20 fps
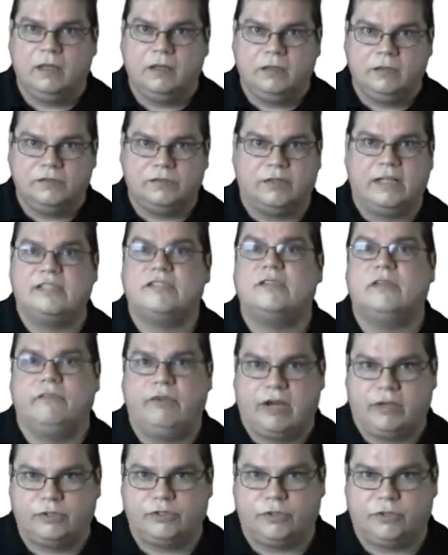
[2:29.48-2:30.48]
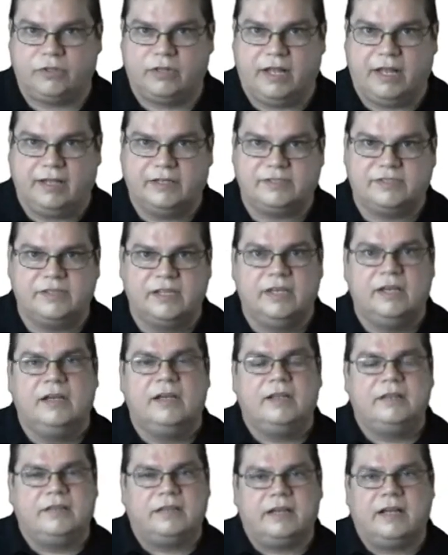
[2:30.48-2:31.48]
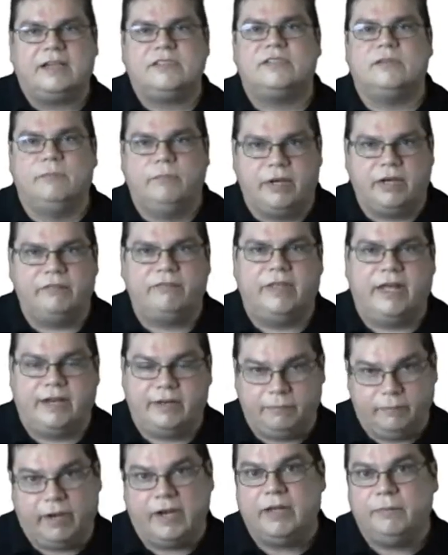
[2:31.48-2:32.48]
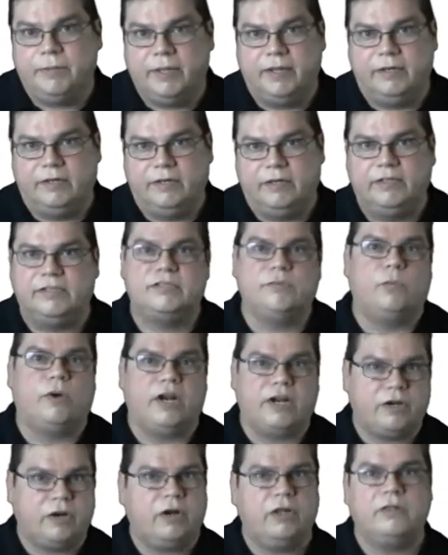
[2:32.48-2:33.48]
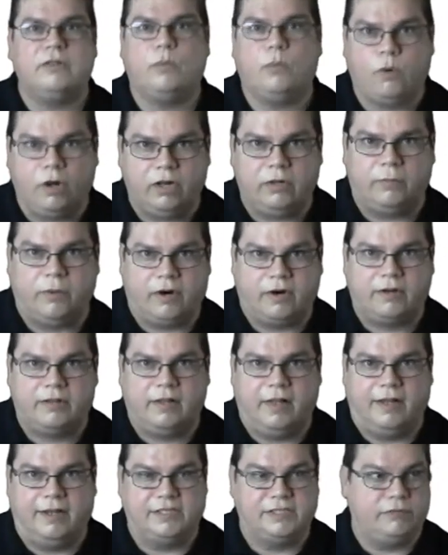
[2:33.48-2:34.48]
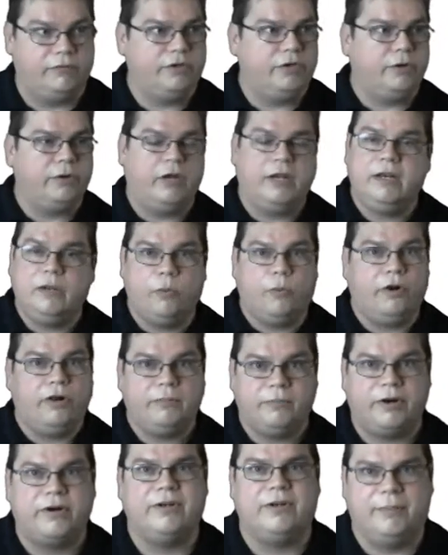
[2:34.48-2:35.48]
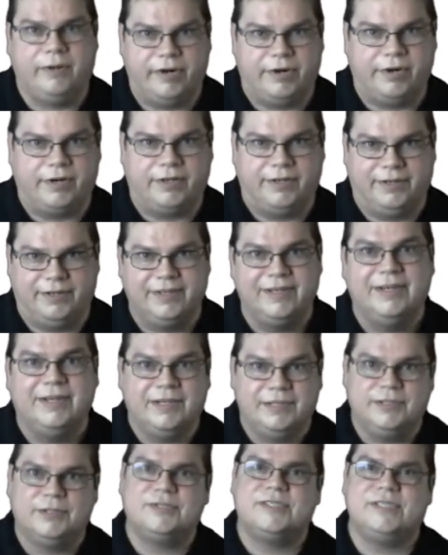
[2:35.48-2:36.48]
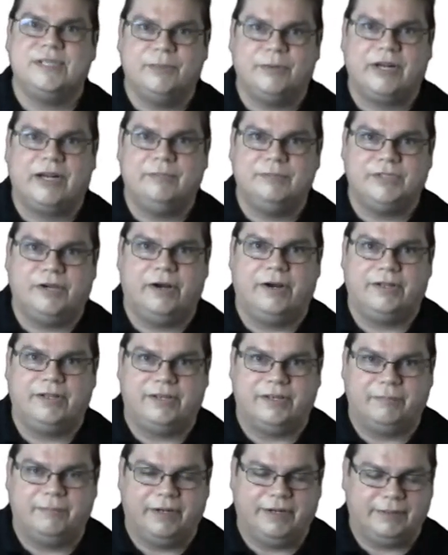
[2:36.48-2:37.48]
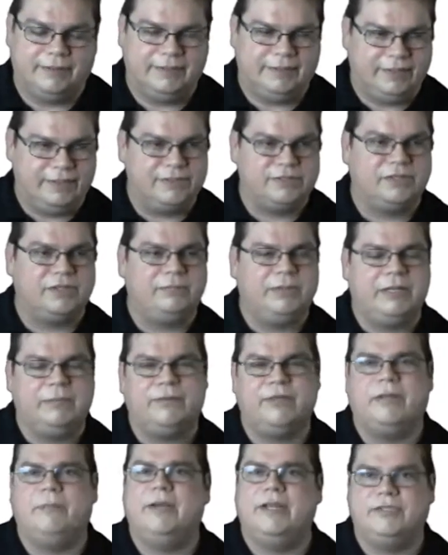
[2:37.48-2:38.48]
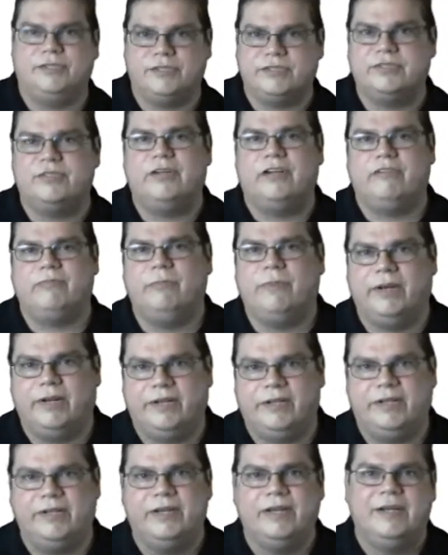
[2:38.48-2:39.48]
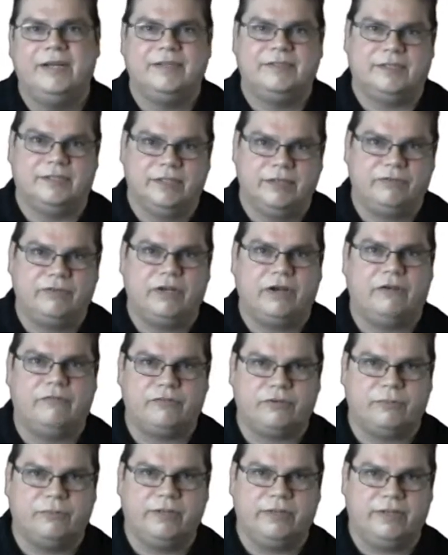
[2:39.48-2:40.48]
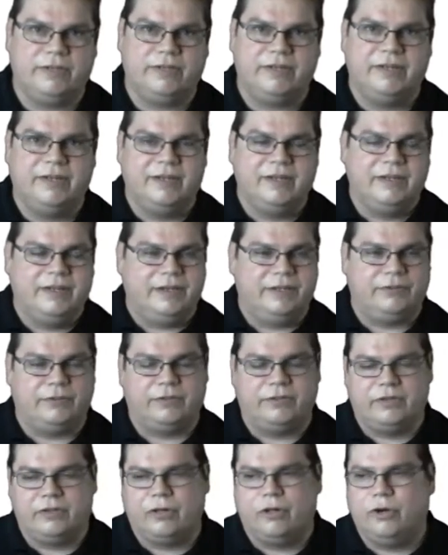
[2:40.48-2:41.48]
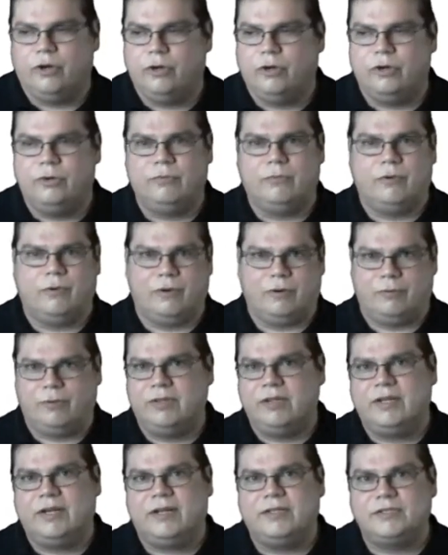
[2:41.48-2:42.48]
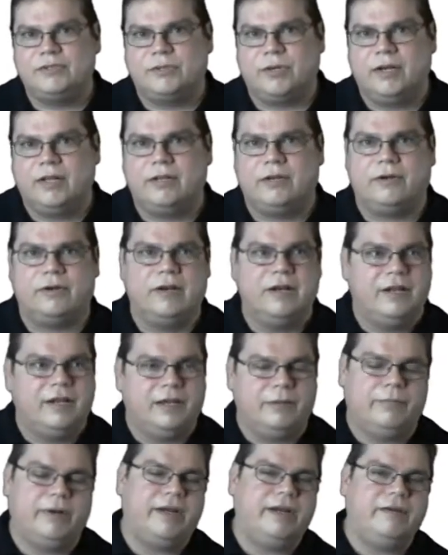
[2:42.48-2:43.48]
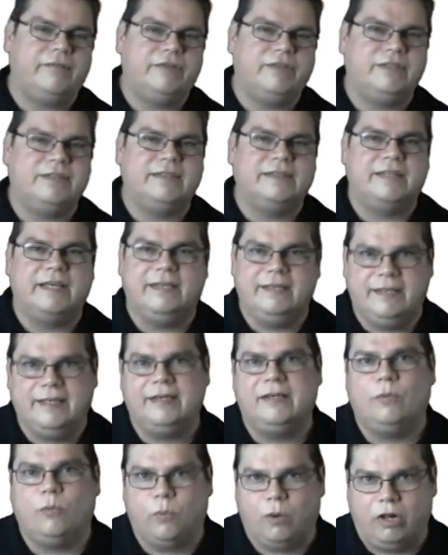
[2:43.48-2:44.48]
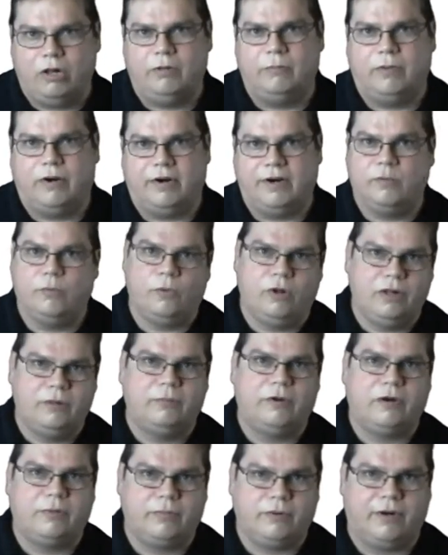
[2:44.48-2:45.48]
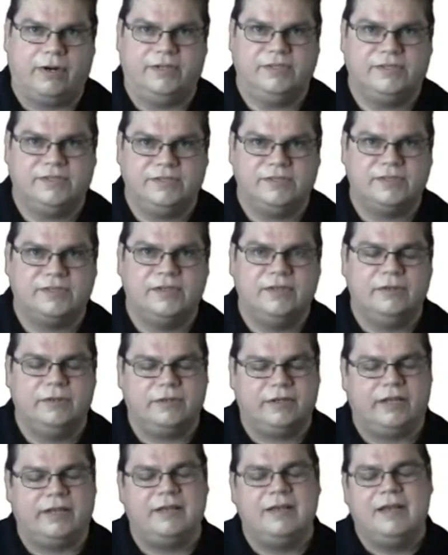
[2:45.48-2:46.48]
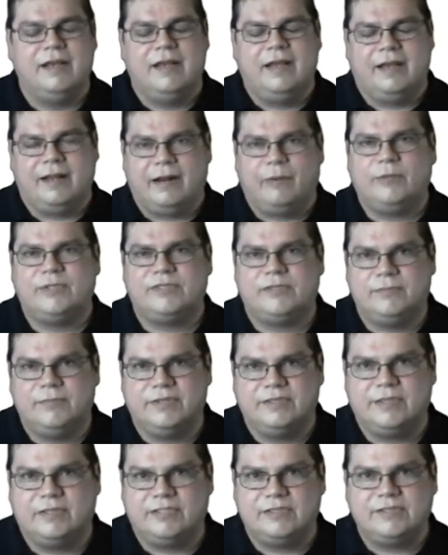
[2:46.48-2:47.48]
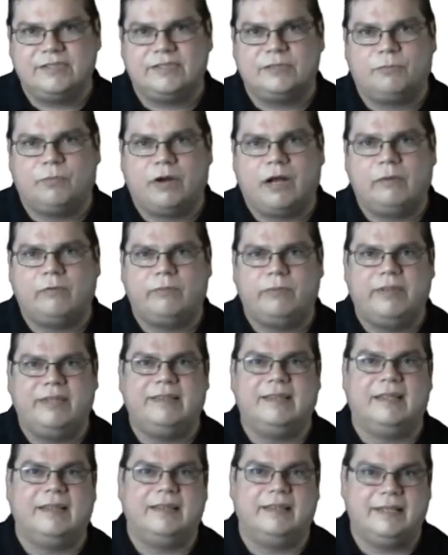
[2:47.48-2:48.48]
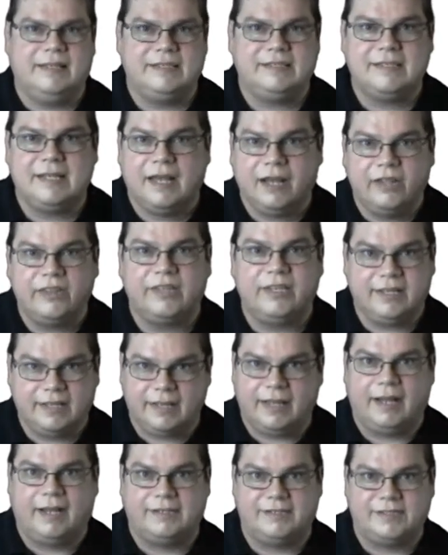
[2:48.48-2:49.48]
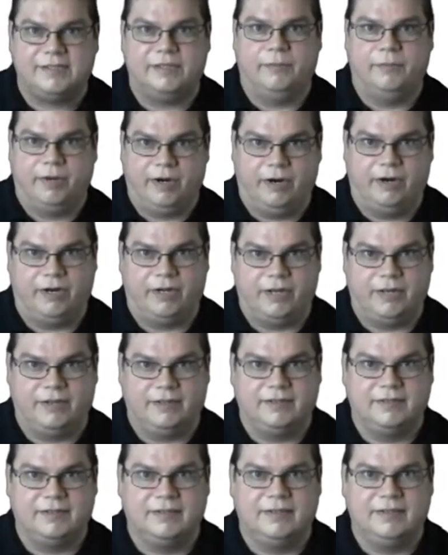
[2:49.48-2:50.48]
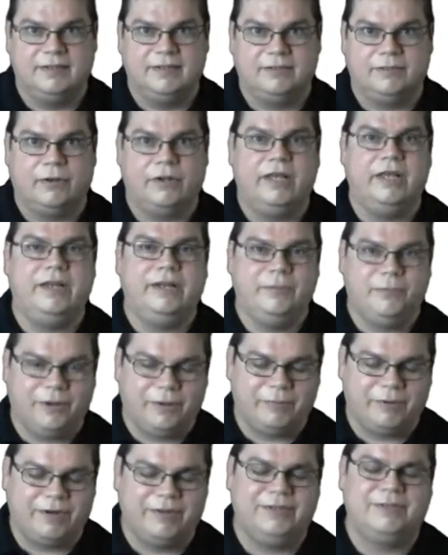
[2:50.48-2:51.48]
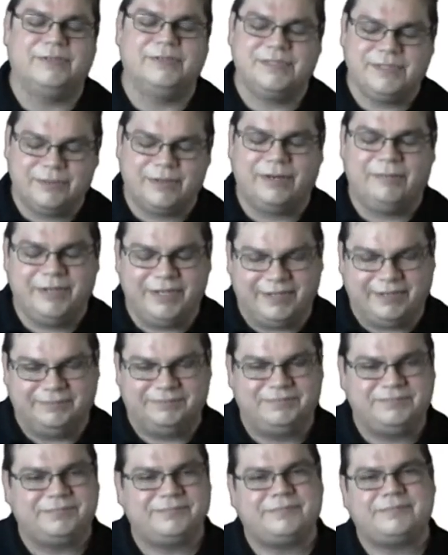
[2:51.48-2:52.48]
So that's the voucher class. The class above that, in my opinion, is what I call the Walmart class. If you go to any Walmart in America, you'll see what I'm talking about. And these are the people that make just enough money to live comfortably in their little home or a really nice trailer and buy everything that they need at Walmart prices. Okay? And I would submit that this is probably the least healthy class in America. Go to any Walmart, you'll see what I mean.